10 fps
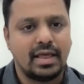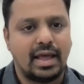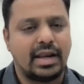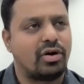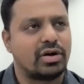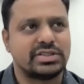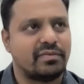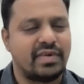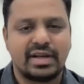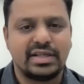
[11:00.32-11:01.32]
and got a
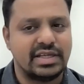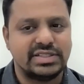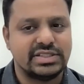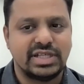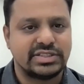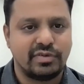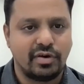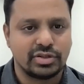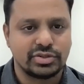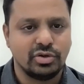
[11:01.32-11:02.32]
somewhere ECG as
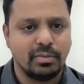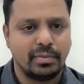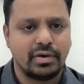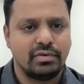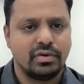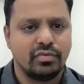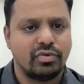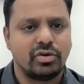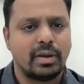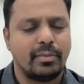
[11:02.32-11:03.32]
well also, but
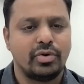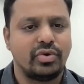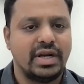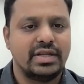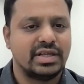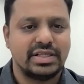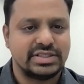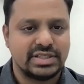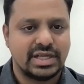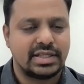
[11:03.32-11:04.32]
was not able to read the
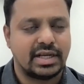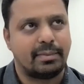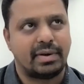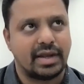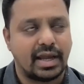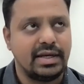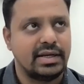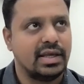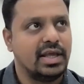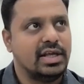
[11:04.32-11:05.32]
ECG at that time at
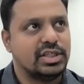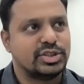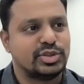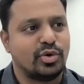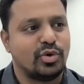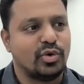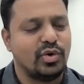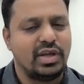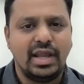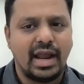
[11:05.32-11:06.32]
night.
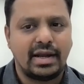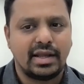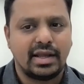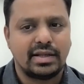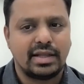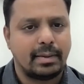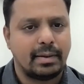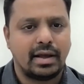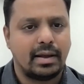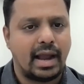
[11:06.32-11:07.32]
So he had
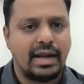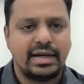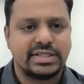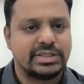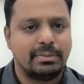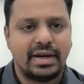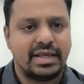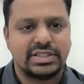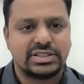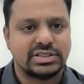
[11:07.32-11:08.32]
antacid
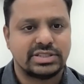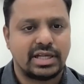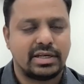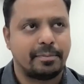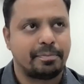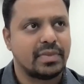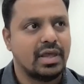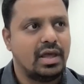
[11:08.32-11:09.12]
medications and